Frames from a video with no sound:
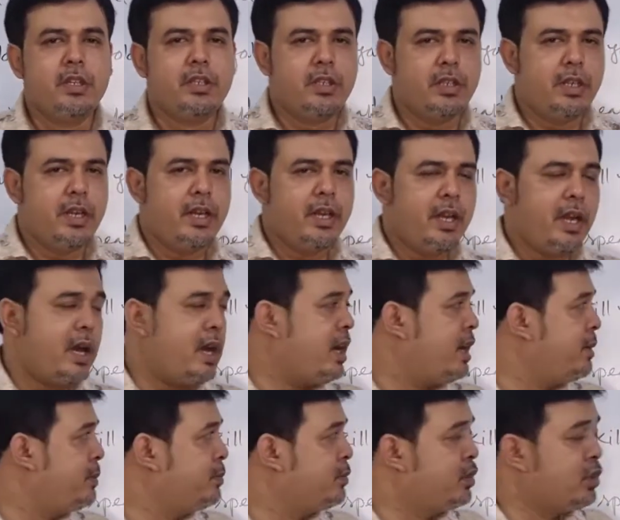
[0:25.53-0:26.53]
Today
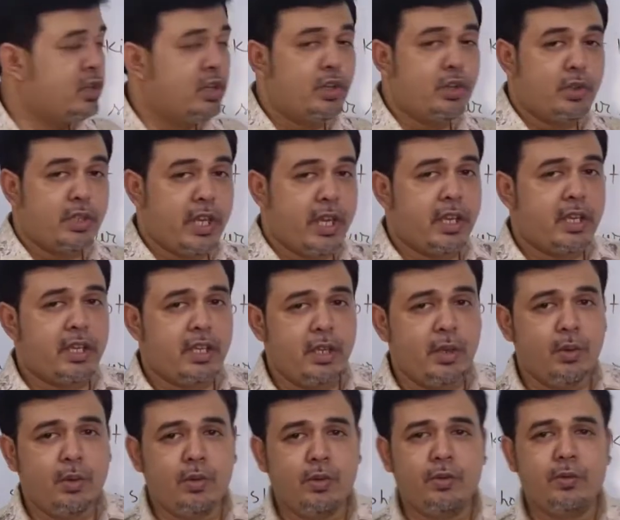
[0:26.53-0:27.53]
I'm going to take
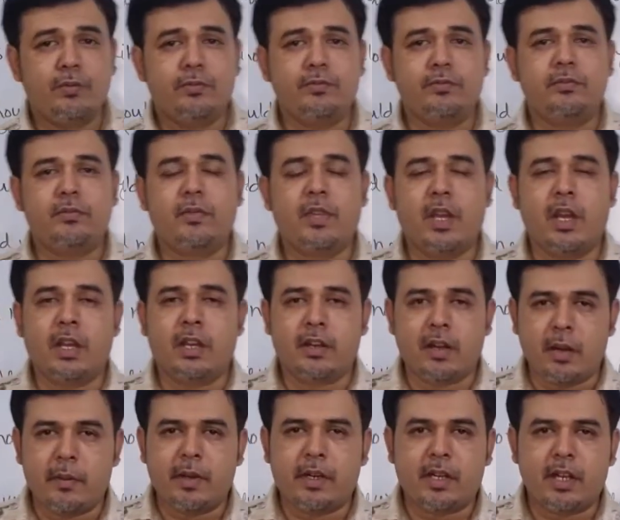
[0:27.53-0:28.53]
you a
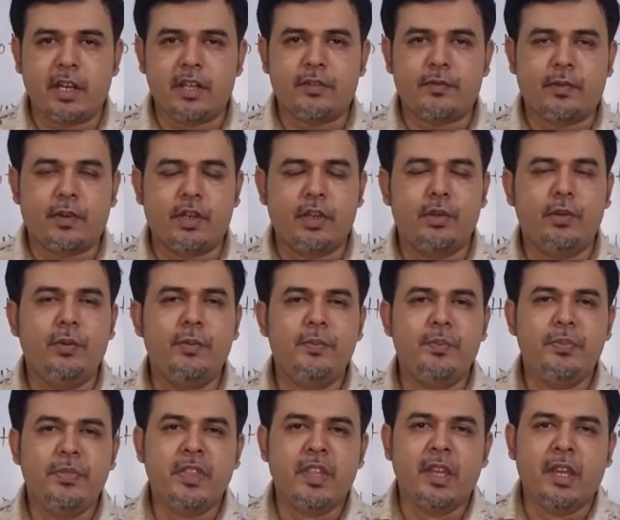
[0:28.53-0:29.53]
grammar class for you,
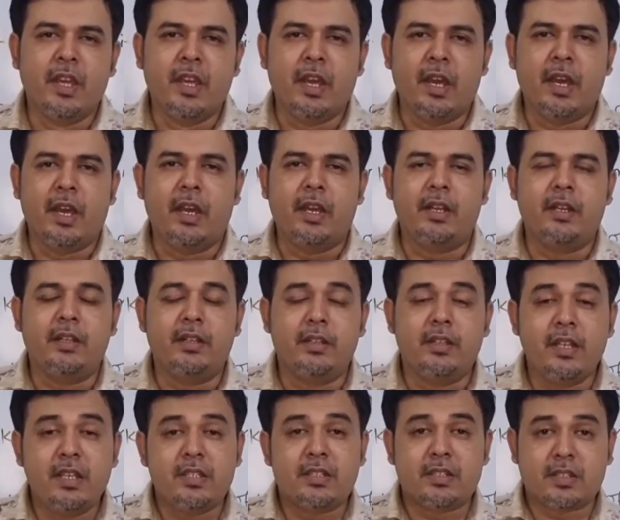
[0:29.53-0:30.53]
and
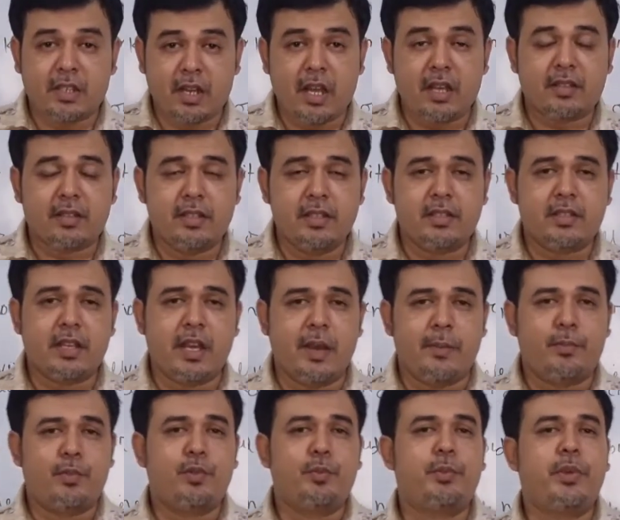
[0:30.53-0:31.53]
this class is
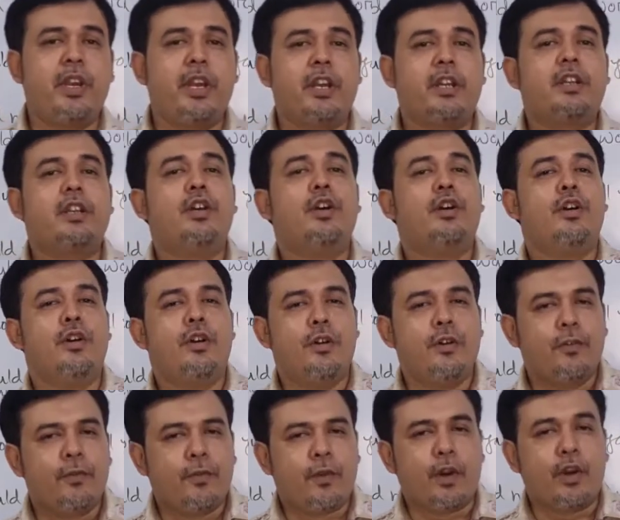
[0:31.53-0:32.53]
appropriate
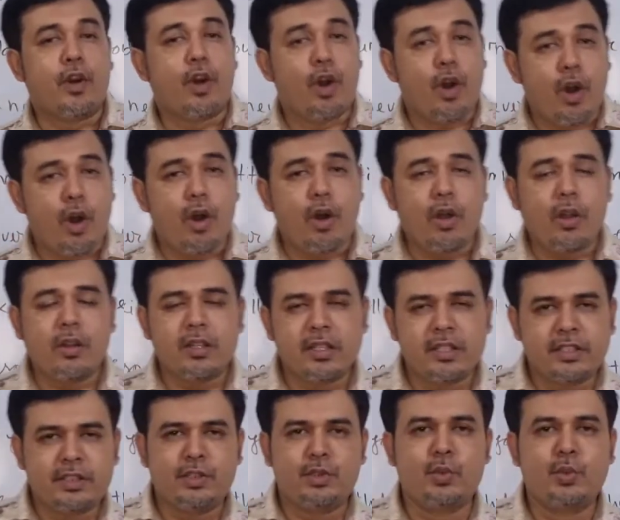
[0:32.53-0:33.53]
for all
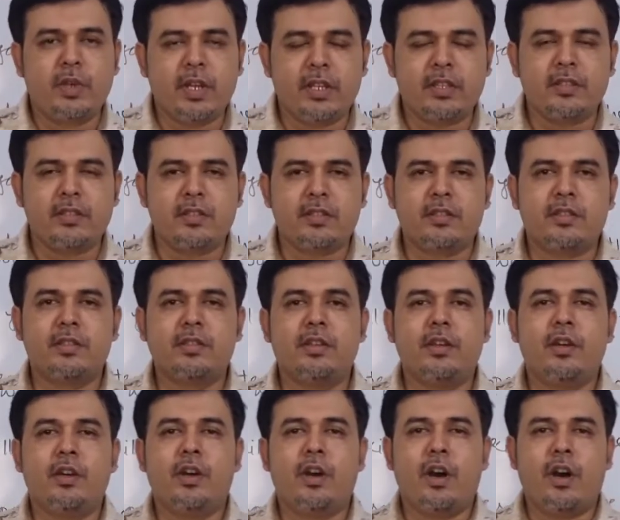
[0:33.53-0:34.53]
the students
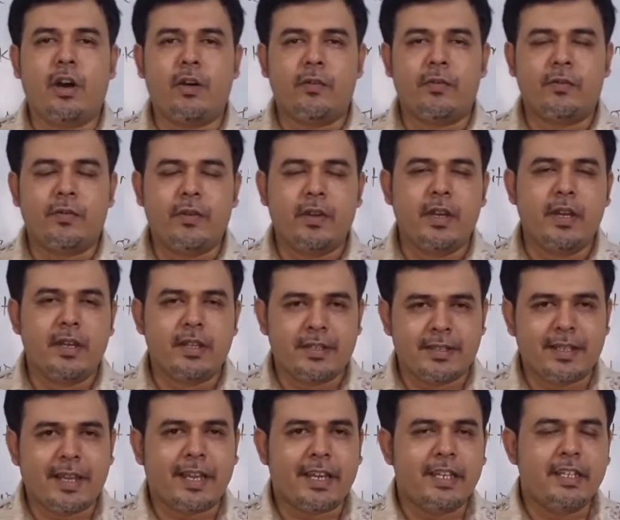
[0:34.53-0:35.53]
of
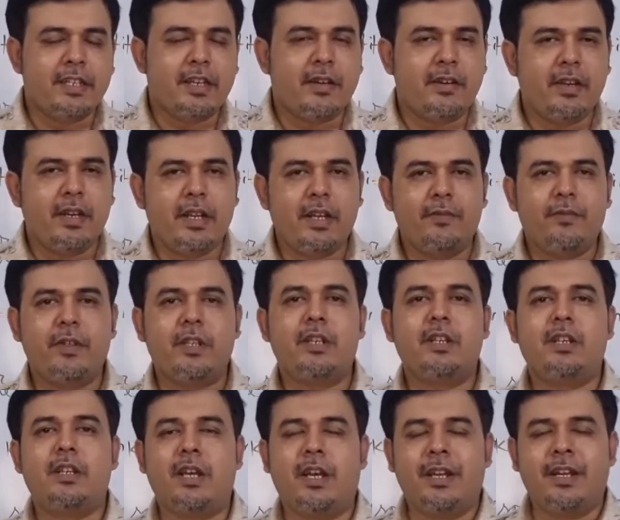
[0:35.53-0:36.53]
secondary
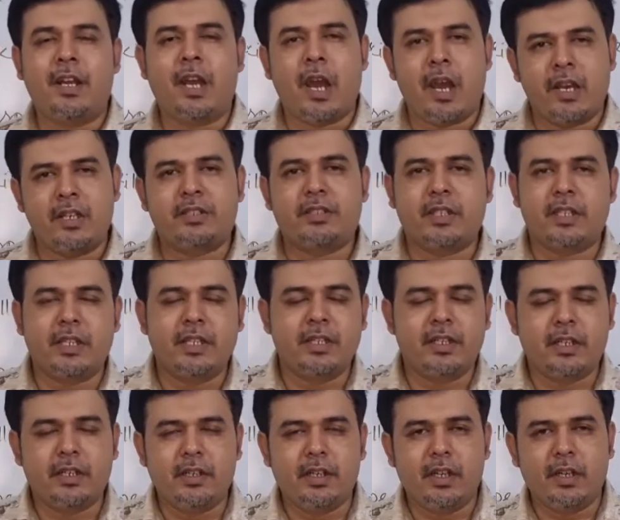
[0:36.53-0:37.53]
level and higher
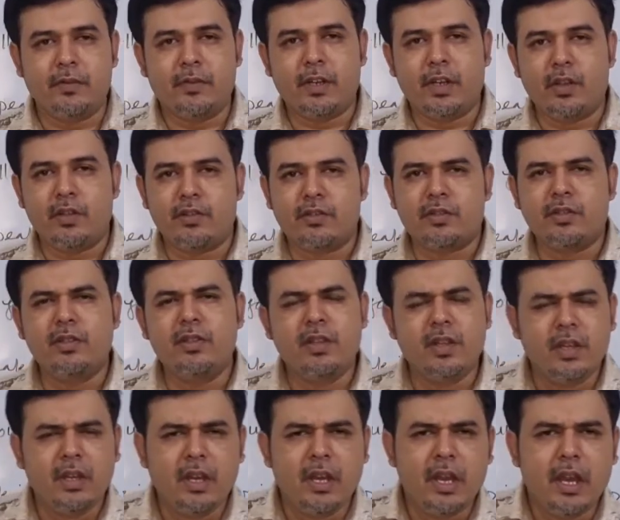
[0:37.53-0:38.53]
secondary level also,
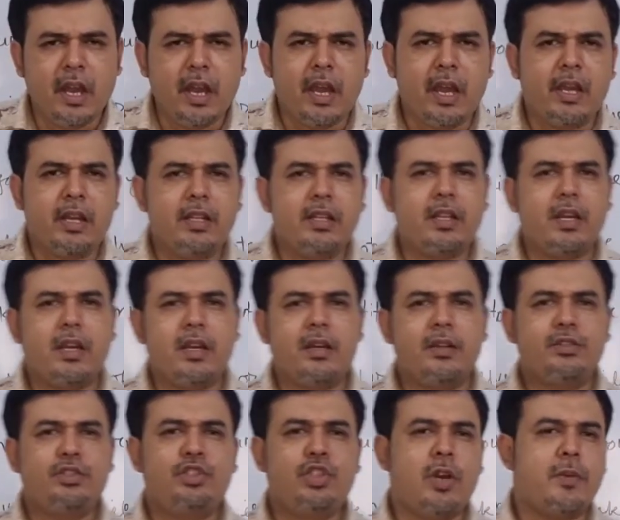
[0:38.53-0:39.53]
and
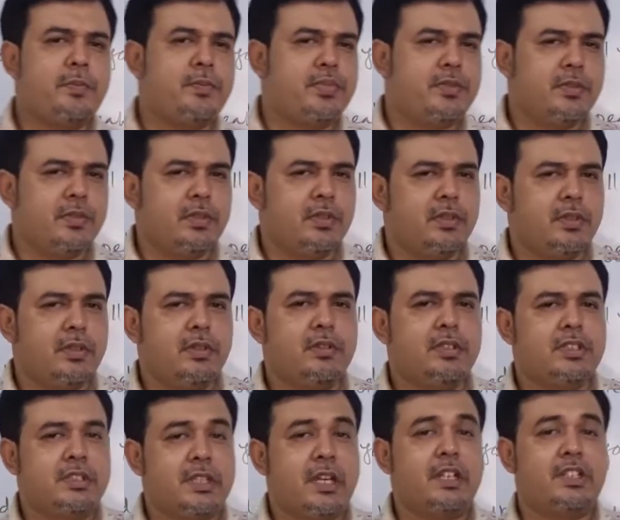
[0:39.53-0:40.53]
job
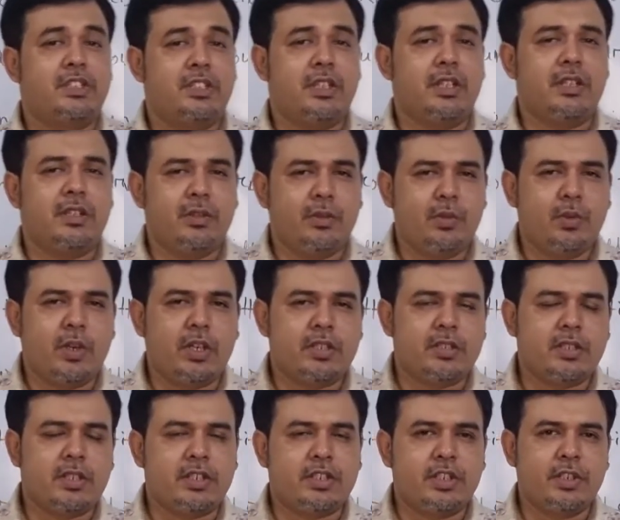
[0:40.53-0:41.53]
searcher who are
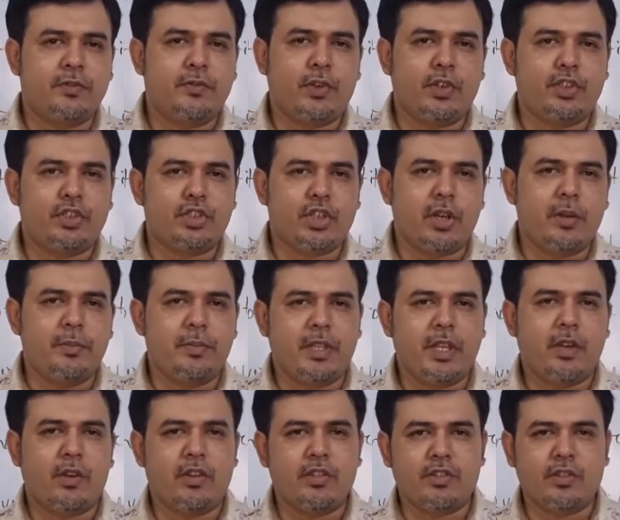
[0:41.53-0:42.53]
searching for job,
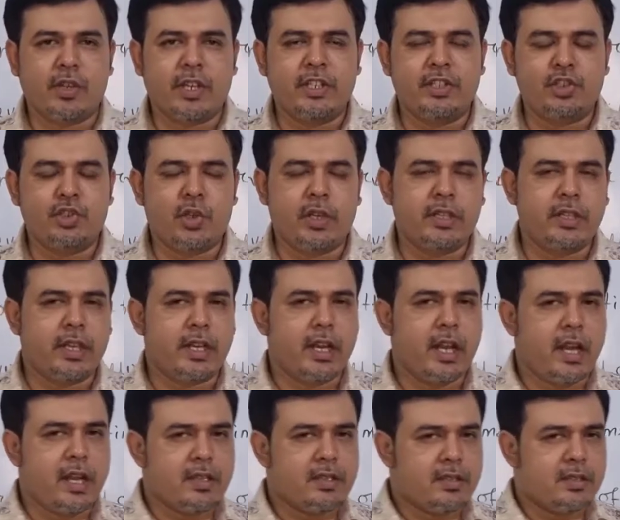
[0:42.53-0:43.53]
they also can join the
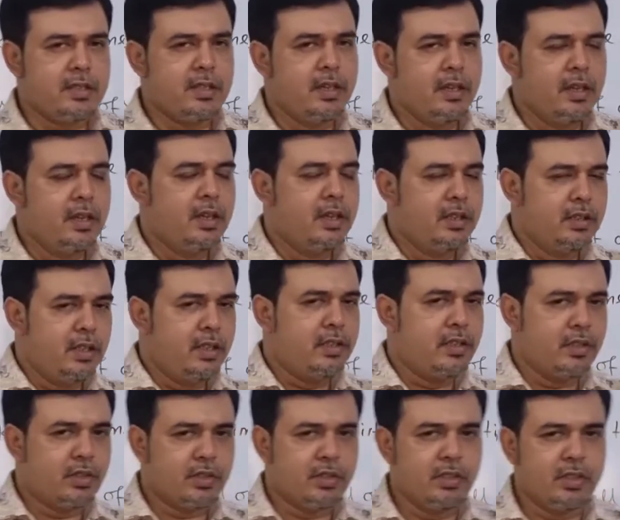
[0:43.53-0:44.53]
class.
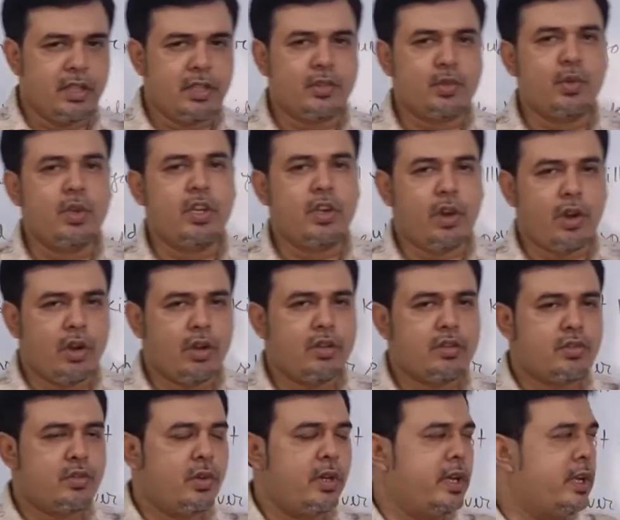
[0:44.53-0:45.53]
This will
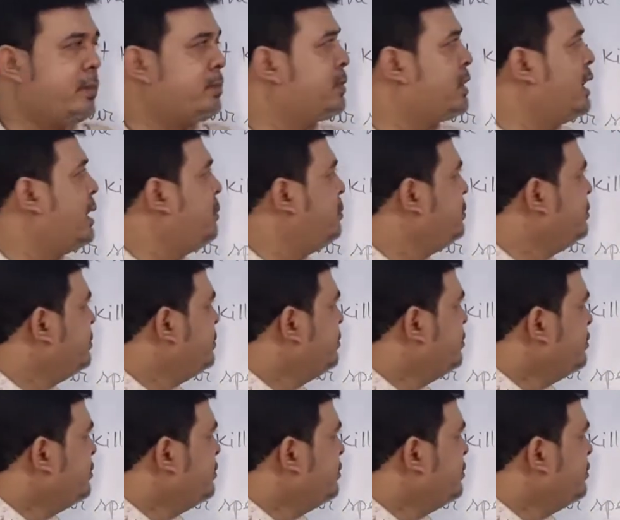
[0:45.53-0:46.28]
also help them.